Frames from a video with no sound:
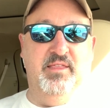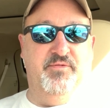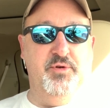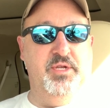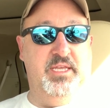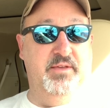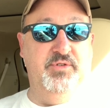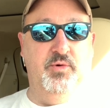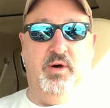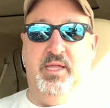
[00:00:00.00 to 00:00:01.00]
fraternity
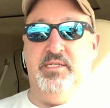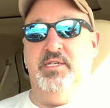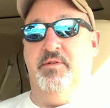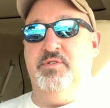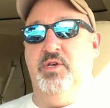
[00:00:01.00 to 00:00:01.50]
gives you all that stuff.